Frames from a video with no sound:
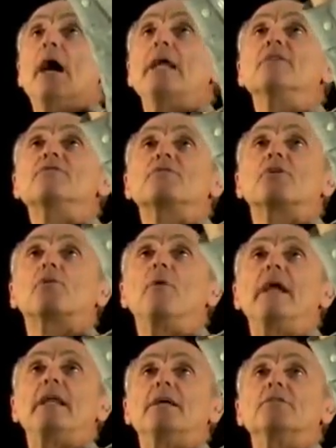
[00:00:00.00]
minus the
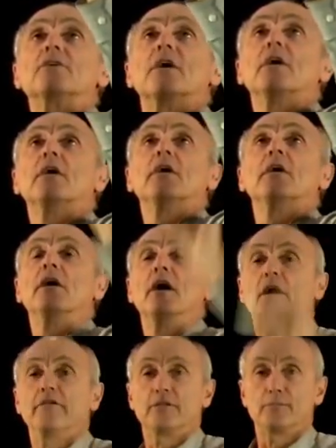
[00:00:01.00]
gradient
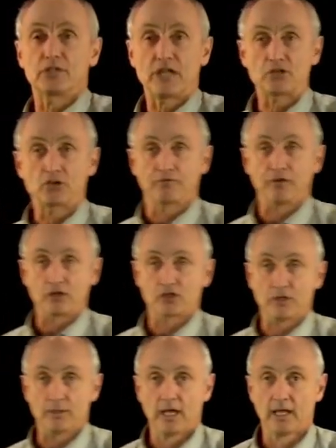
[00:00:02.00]
of the potential
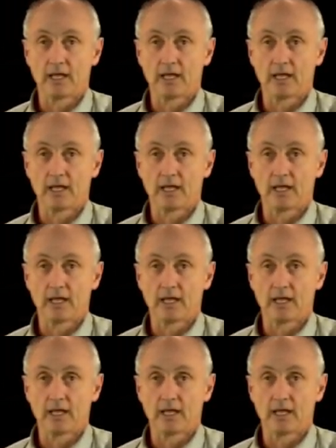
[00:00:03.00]
function.